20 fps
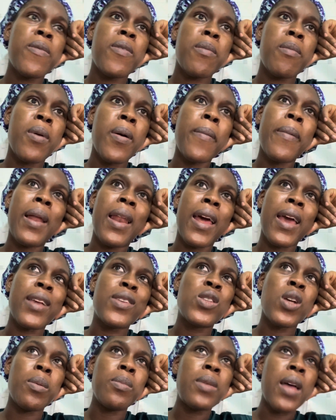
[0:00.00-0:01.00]
you remember, like
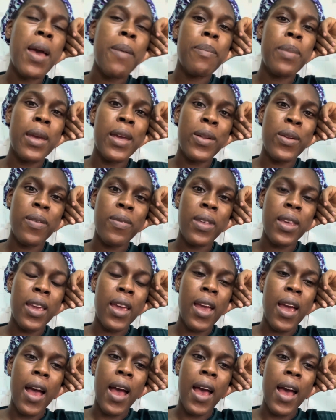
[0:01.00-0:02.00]
sometime beginning of the
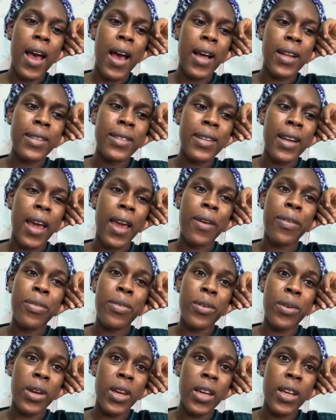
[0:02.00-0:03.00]
year, I had like
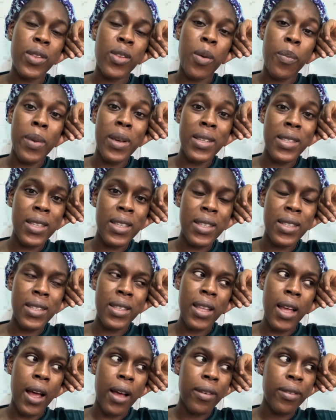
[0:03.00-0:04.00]
3 domestic
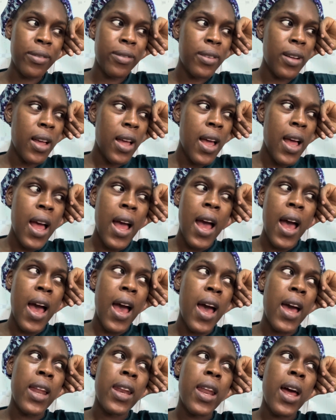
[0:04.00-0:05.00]
staff,
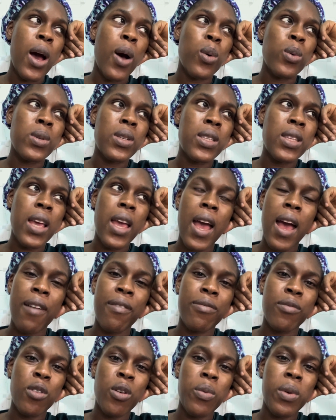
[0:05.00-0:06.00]
and I would say
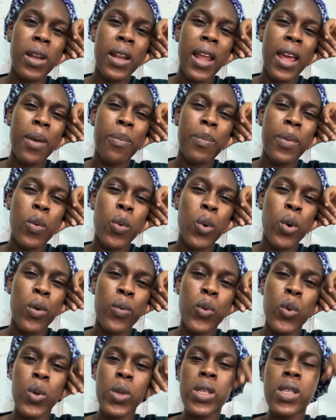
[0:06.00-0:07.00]
I've not really like been one
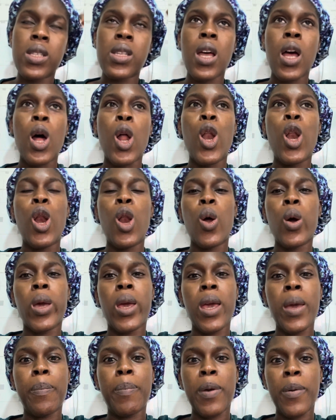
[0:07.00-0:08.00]
of those
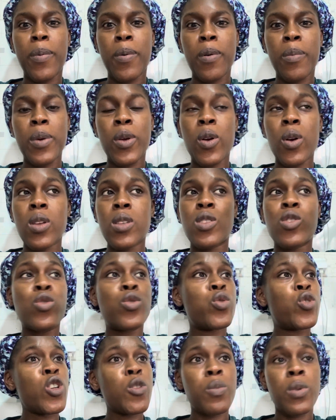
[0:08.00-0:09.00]
lucky people, because
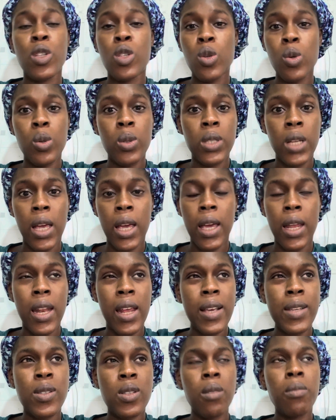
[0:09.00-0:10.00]
truth be told, there
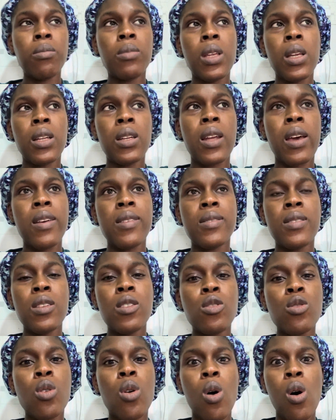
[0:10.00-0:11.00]
is
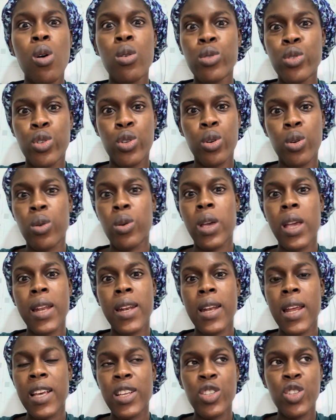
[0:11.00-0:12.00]
this culture
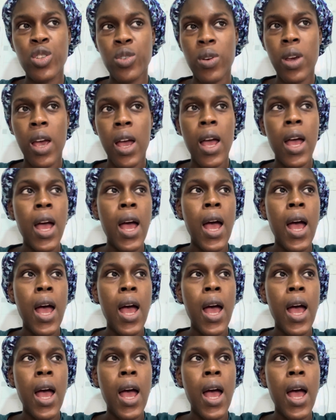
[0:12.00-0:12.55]
in Nigeria